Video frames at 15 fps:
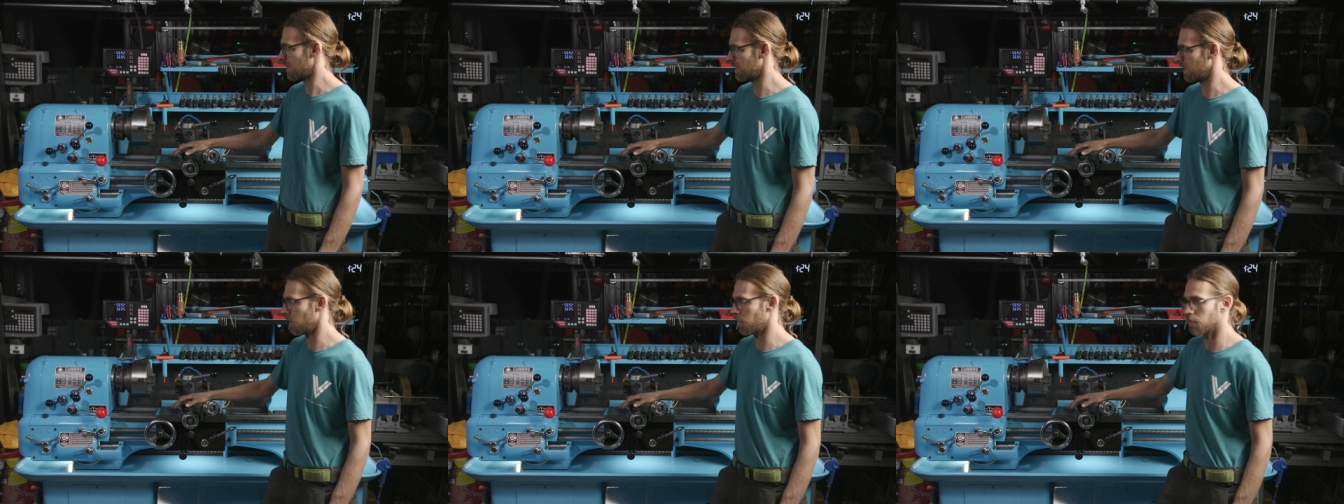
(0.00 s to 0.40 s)

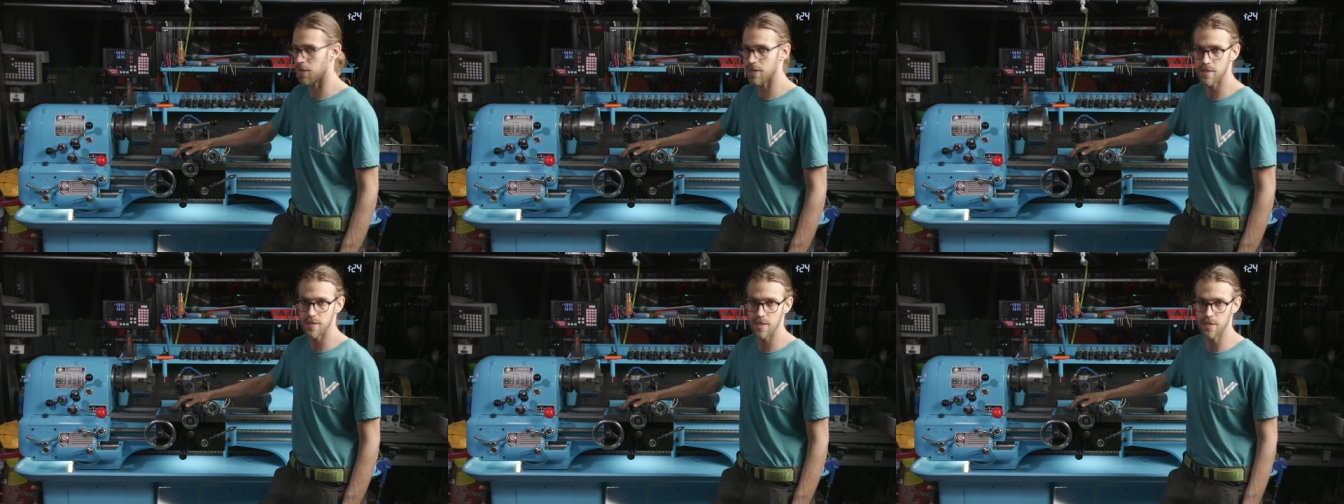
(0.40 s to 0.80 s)
The other
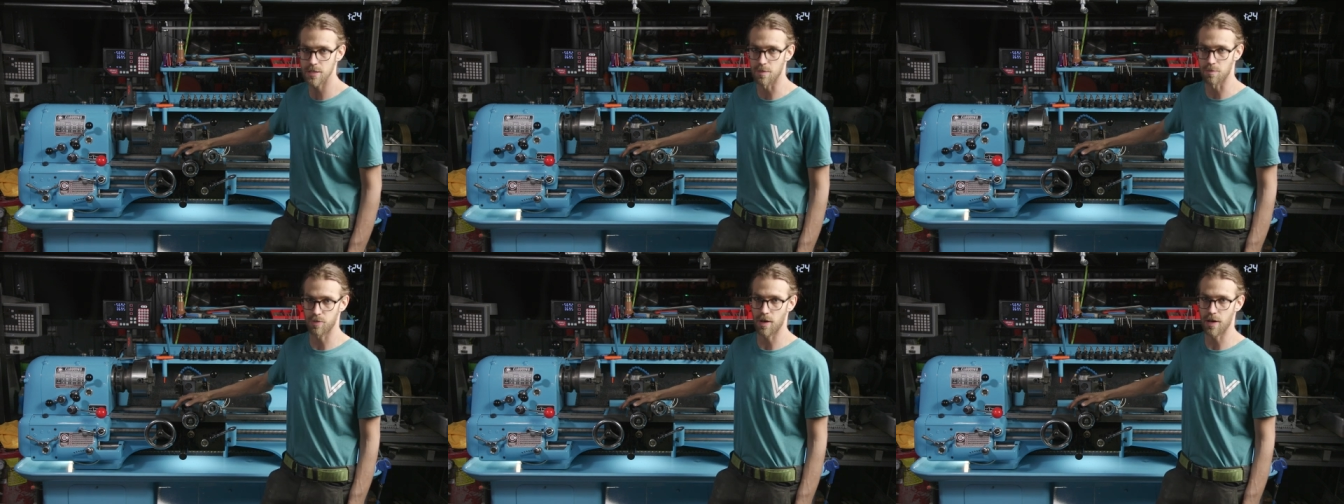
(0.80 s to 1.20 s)
reason is
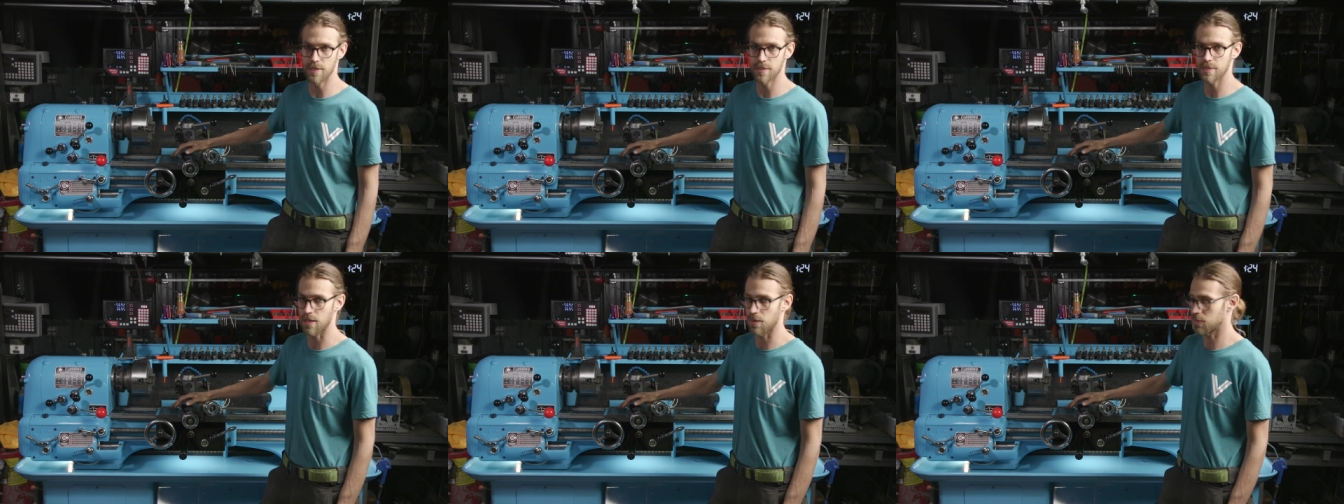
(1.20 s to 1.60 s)
the
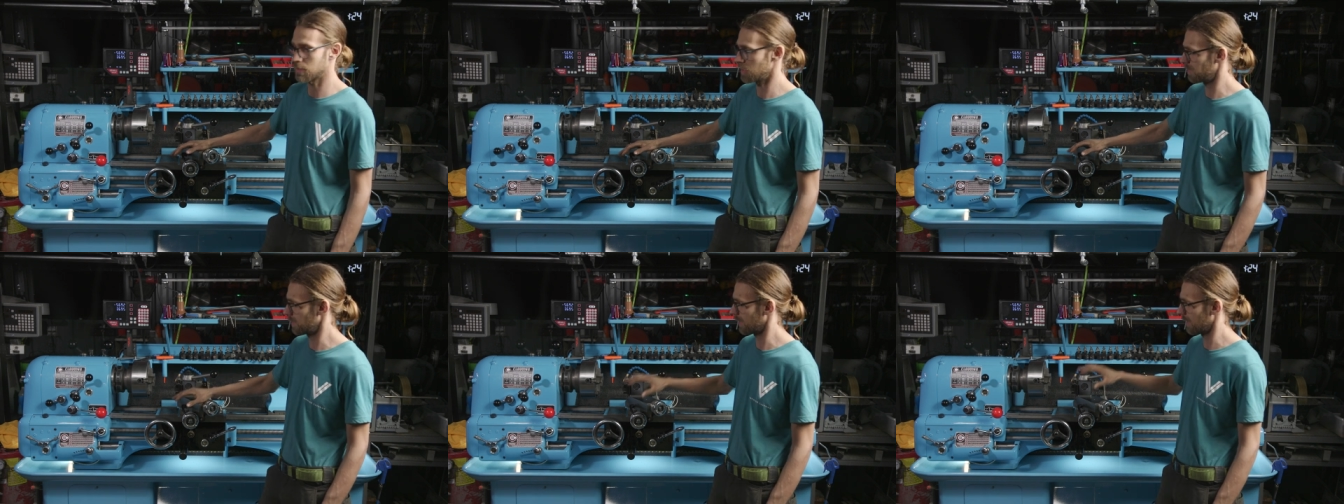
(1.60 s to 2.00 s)
price. I was
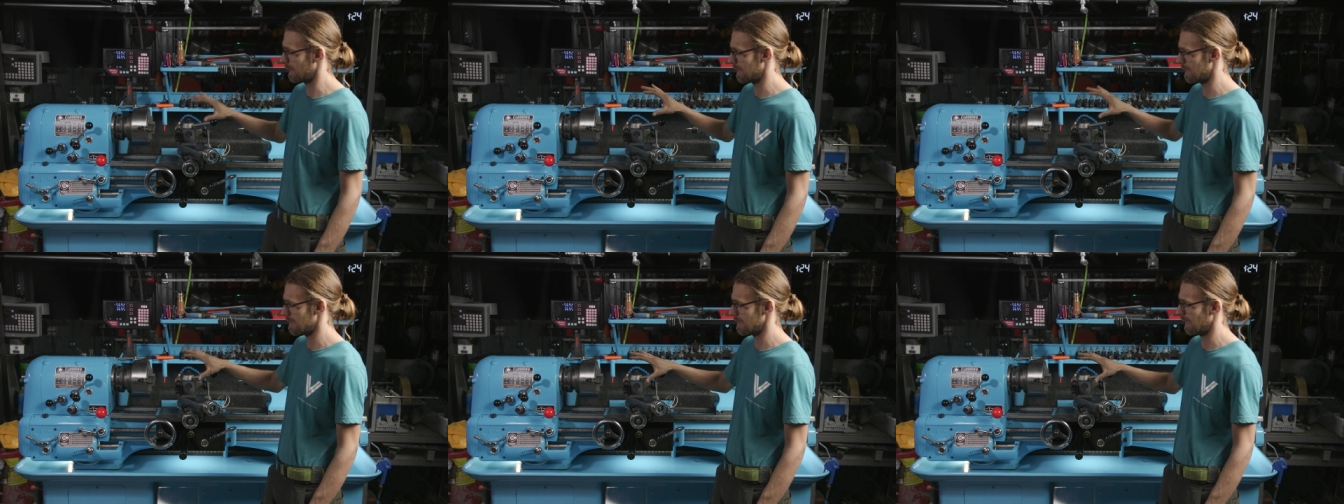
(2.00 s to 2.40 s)
able to
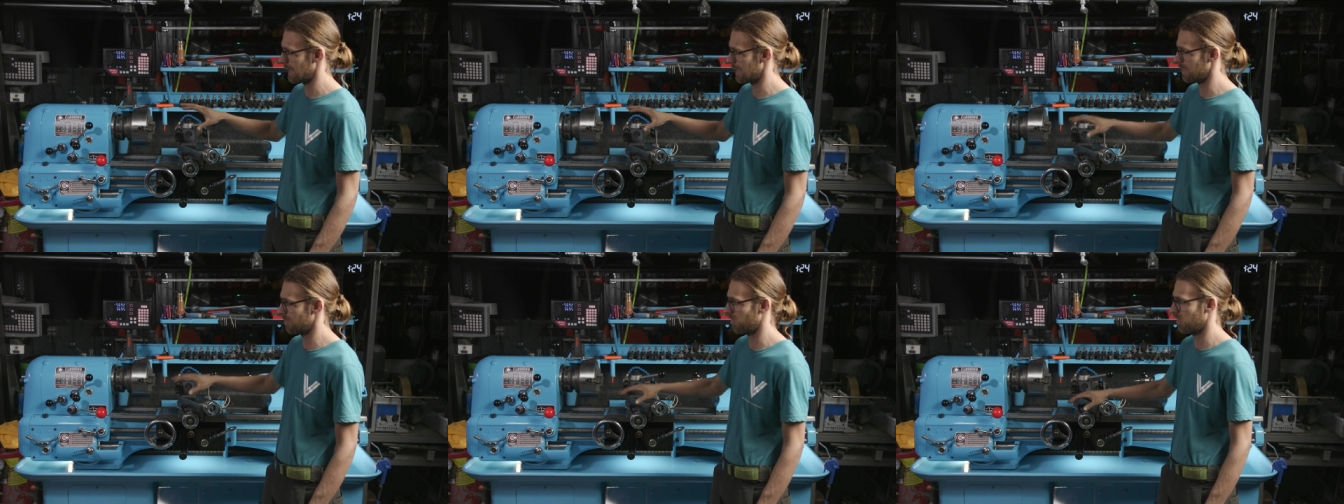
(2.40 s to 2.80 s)
get this
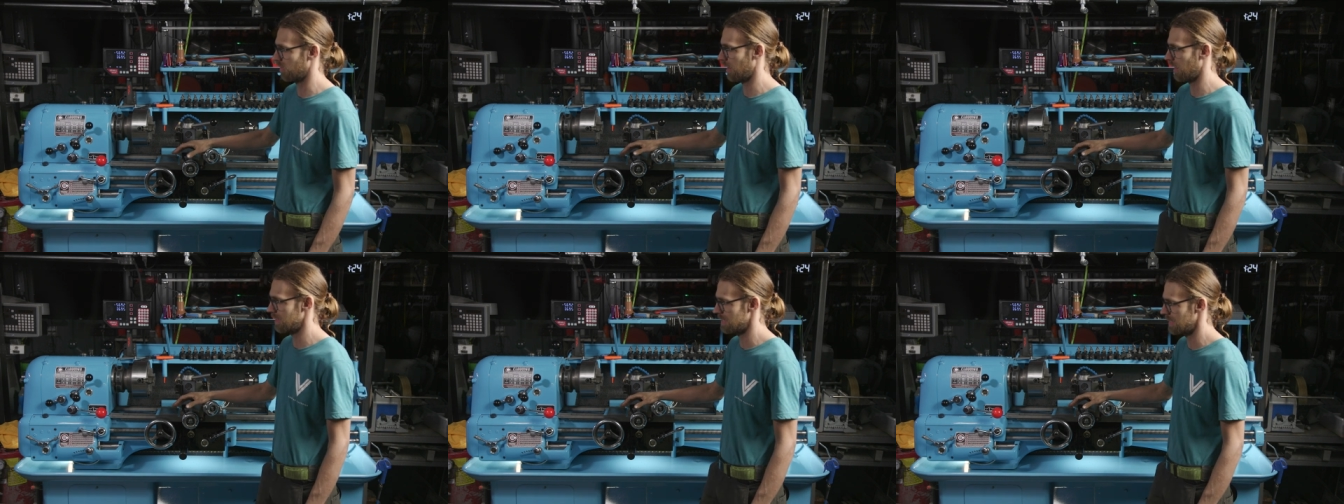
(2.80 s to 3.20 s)
lathe for
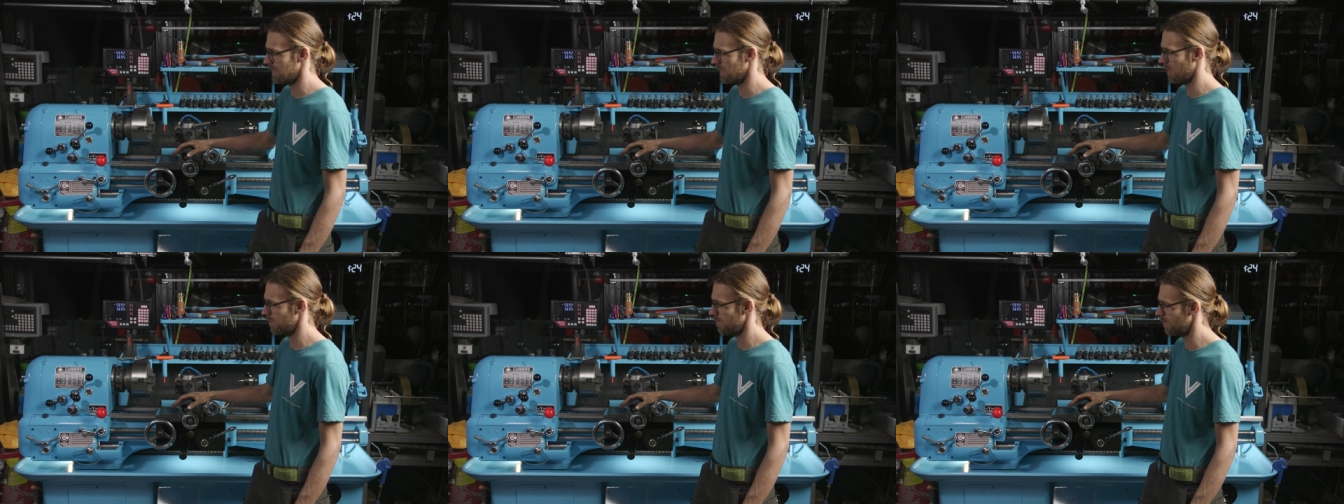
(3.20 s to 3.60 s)

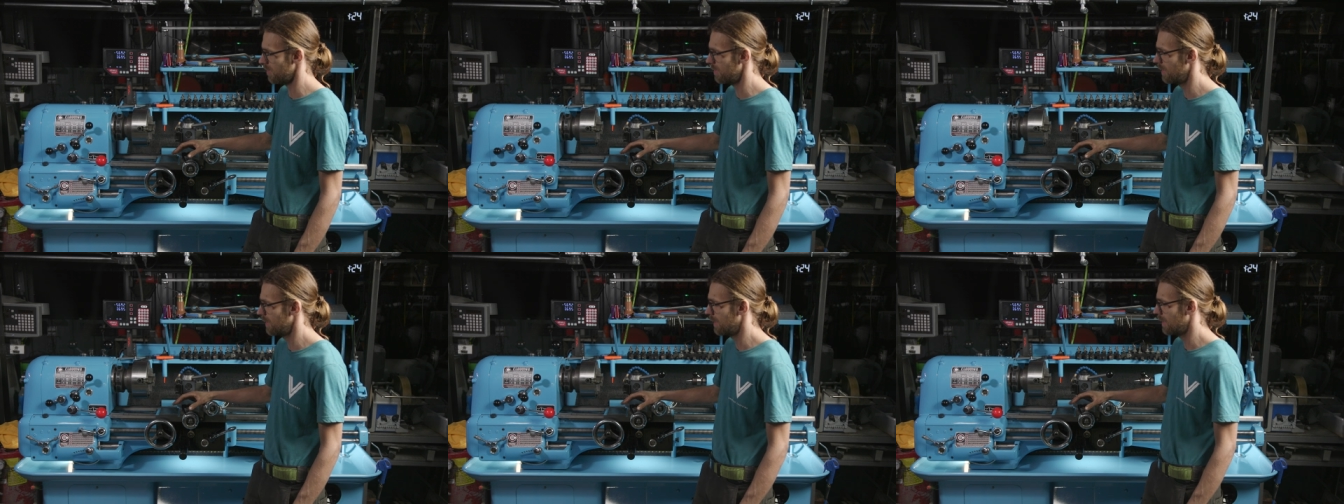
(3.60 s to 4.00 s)
1900,